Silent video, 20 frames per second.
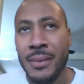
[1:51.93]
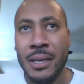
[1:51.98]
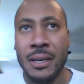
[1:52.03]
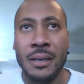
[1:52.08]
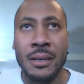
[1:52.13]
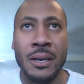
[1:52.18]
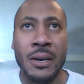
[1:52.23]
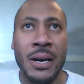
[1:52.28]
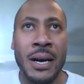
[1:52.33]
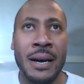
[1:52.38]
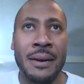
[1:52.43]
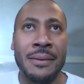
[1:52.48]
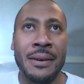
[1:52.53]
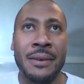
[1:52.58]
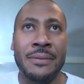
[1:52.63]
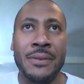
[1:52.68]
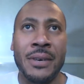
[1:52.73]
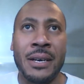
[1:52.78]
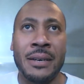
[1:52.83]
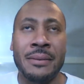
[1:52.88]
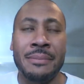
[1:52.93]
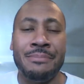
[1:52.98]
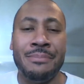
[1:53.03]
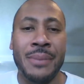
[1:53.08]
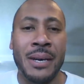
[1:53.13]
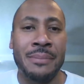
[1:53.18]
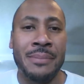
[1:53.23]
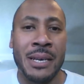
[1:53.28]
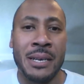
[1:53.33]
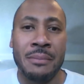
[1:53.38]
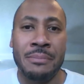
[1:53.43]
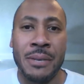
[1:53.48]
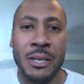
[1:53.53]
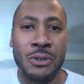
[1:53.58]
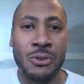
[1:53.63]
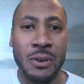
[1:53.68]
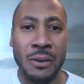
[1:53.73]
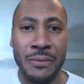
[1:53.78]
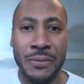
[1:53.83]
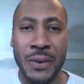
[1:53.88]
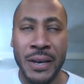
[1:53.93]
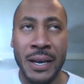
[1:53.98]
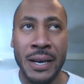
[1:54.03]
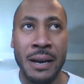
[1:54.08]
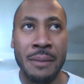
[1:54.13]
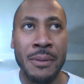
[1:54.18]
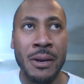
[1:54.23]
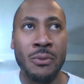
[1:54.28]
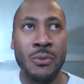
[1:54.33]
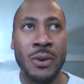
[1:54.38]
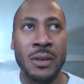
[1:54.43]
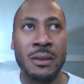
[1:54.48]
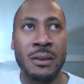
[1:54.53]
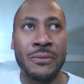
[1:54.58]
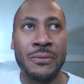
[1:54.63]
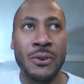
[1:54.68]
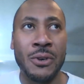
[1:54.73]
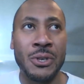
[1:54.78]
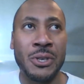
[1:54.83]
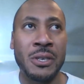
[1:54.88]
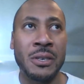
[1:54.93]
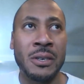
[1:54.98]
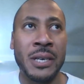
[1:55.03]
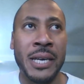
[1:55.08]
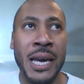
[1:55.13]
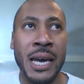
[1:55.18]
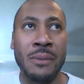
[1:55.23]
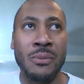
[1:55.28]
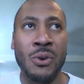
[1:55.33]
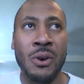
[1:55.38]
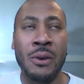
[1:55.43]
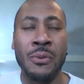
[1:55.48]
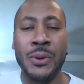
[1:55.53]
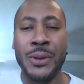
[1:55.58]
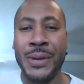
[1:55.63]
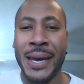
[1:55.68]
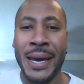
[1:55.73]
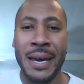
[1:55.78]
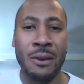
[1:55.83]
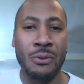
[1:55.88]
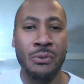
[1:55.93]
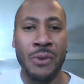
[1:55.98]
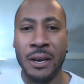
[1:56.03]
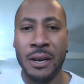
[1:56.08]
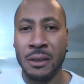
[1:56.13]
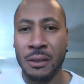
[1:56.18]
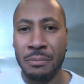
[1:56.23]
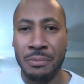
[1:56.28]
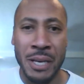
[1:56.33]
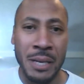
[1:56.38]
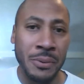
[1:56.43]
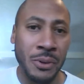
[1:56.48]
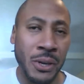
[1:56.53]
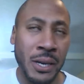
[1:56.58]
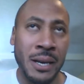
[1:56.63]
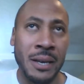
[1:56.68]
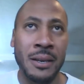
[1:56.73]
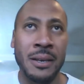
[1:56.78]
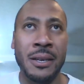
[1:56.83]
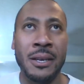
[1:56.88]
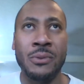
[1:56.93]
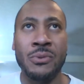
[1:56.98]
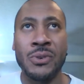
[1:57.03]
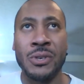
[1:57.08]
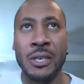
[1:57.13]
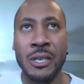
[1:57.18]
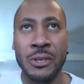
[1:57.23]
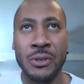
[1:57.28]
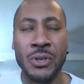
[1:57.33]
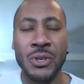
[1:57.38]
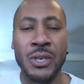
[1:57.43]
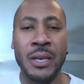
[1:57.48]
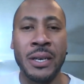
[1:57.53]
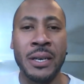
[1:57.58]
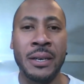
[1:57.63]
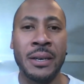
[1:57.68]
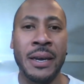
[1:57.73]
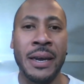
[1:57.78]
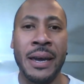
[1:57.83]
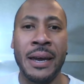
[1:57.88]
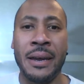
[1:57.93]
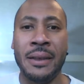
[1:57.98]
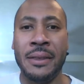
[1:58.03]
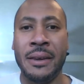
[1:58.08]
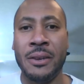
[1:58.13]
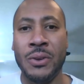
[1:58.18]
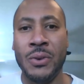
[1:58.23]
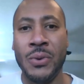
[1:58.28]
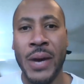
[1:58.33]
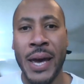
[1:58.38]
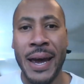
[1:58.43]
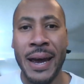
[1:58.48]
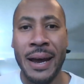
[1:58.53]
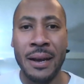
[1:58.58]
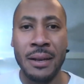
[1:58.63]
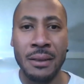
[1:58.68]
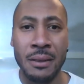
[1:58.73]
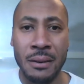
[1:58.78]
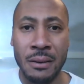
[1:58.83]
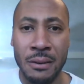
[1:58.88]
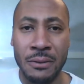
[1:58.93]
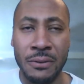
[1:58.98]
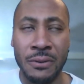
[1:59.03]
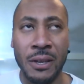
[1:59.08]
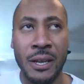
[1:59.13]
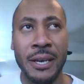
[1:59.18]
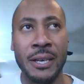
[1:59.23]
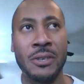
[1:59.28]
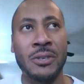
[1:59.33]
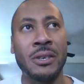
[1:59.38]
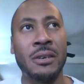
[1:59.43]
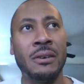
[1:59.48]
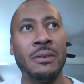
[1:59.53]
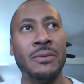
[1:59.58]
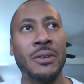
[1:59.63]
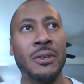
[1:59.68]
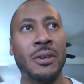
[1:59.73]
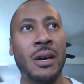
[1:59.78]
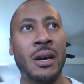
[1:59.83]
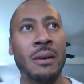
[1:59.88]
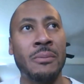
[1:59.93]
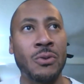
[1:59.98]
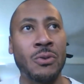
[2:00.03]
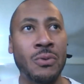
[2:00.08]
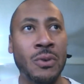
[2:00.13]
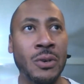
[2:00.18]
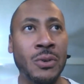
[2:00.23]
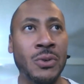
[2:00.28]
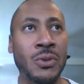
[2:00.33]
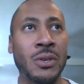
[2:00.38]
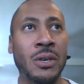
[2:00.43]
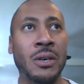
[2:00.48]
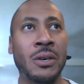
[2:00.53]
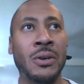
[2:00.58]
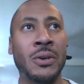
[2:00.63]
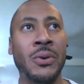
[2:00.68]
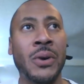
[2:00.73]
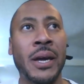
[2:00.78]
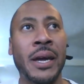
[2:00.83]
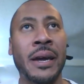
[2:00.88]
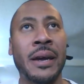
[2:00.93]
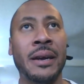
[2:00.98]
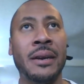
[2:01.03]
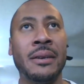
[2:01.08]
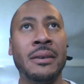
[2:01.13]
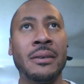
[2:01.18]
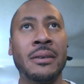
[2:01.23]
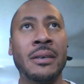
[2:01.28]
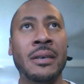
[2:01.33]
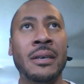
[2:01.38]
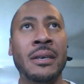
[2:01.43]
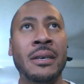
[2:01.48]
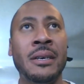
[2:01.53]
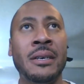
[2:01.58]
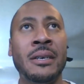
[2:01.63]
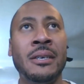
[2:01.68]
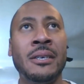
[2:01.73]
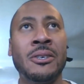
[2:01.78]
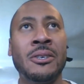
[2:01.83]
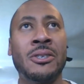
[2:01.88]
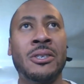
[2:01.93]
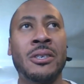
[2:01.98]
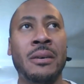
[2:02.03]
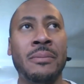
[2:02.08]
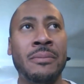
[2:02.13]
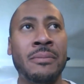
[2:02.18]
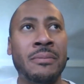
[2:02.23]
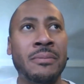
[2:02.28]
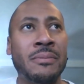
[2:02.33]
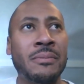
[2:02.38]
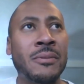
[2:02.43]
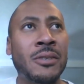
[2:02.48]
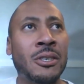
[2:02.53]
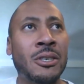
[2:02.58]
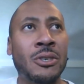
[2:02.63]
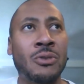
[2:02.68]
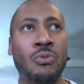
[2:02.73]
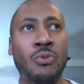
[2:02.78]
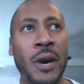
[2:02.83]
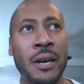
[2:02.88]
You know, I'm not a big Trump fan. I mean, when the first year came on, when you had regular people in it, it was interesting. And then you had the likes of, you know, Omarosa and some just